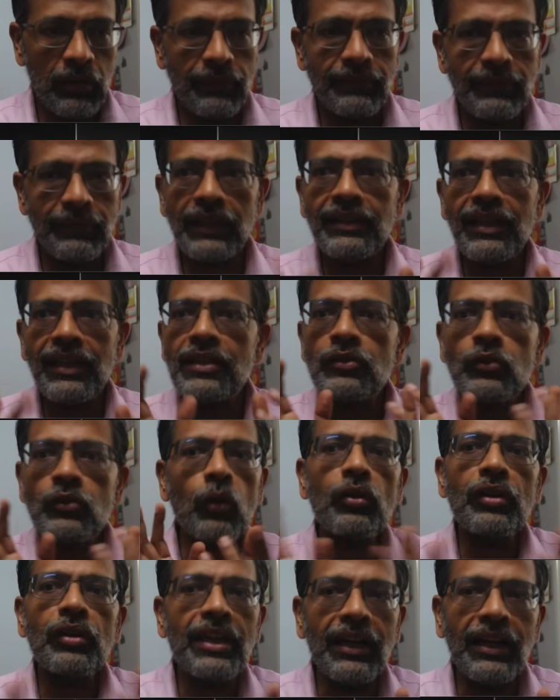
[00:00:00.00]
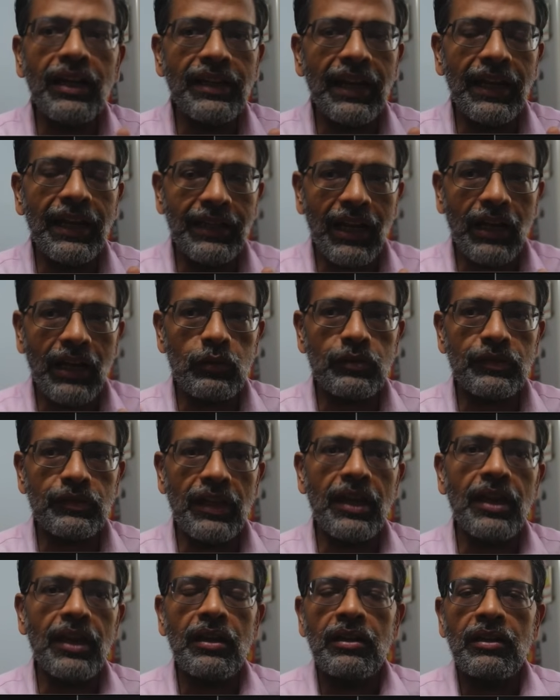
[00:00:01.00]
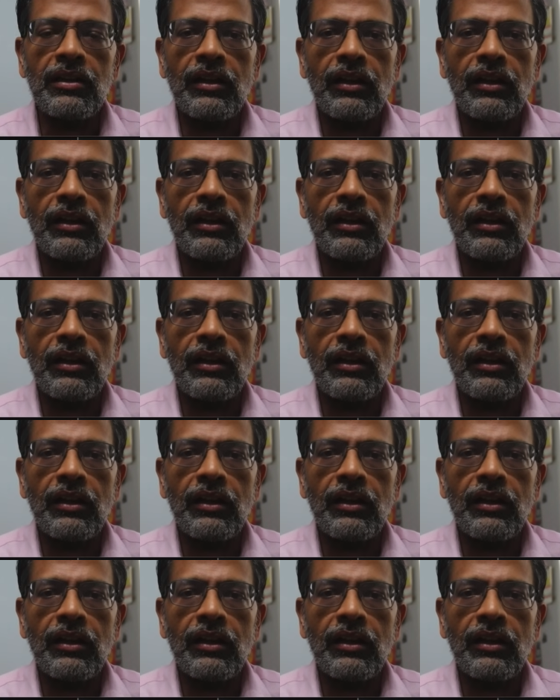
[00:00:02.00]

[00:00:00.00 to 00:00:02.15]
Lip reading: that there is no real data to say